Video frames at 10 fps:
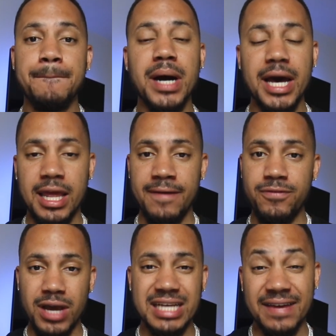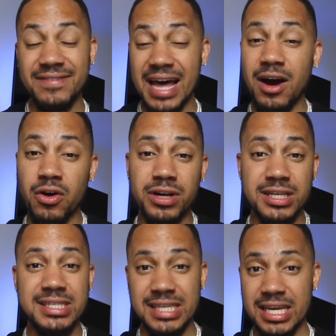but if you guys have not already
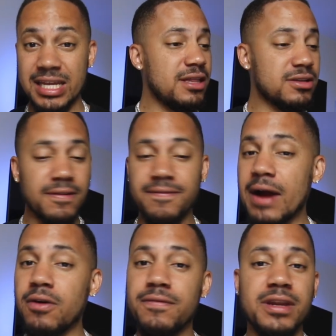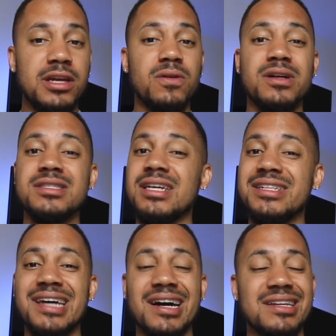seen, there's a viral video on
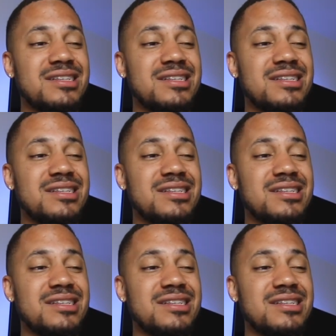TikTok.